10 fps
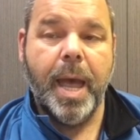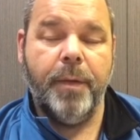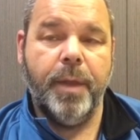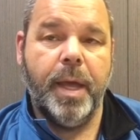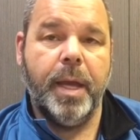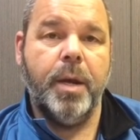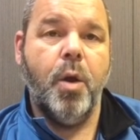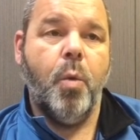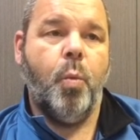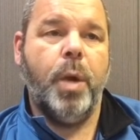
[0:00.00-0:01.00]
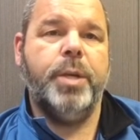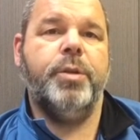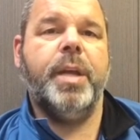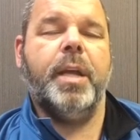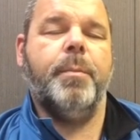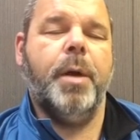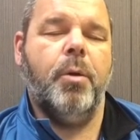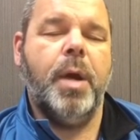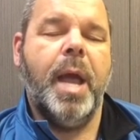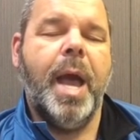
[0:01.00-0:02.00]
And then when you take them
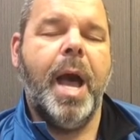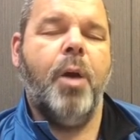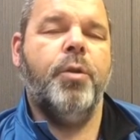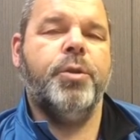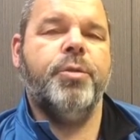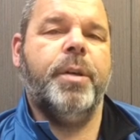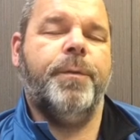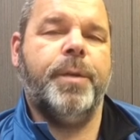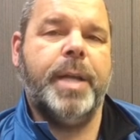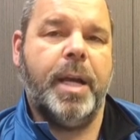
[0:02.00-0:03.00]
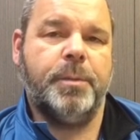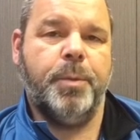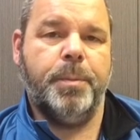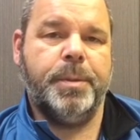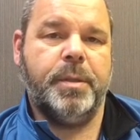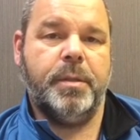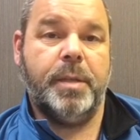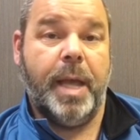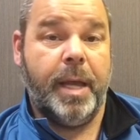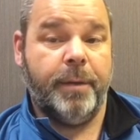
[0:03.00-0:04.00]
out, how they're treated for tax
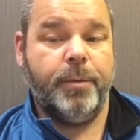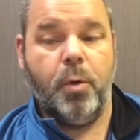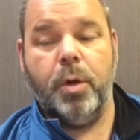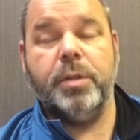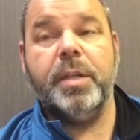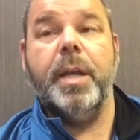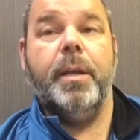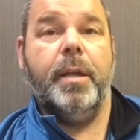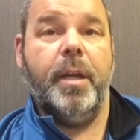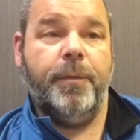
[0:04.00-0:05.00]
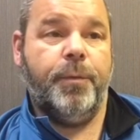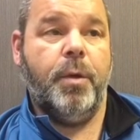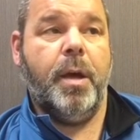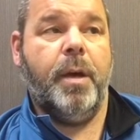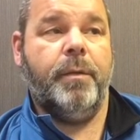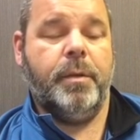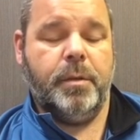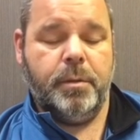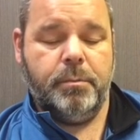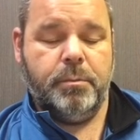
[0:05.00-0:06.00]
purposes. And of course, if you have
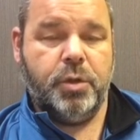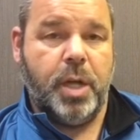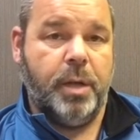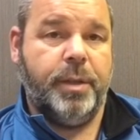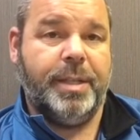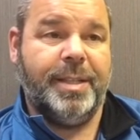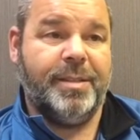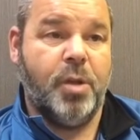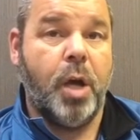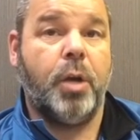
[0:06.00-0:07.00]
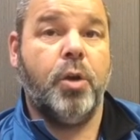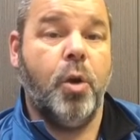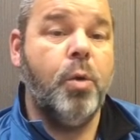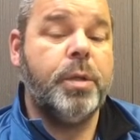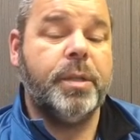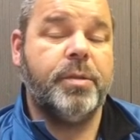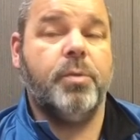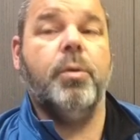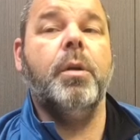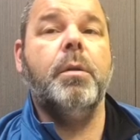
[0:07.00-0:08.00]
a child that does not go to
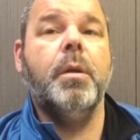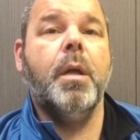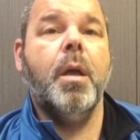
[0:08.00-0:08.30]
school,